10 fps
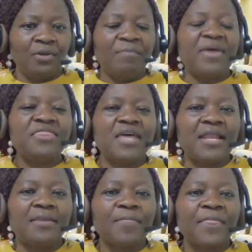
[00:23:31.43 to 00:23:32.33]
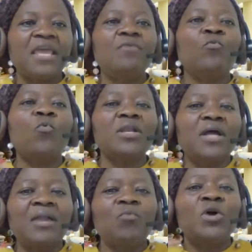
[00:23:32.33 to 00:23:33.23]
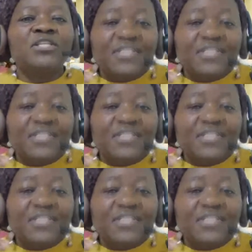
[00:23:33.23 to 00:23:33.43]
But then, what is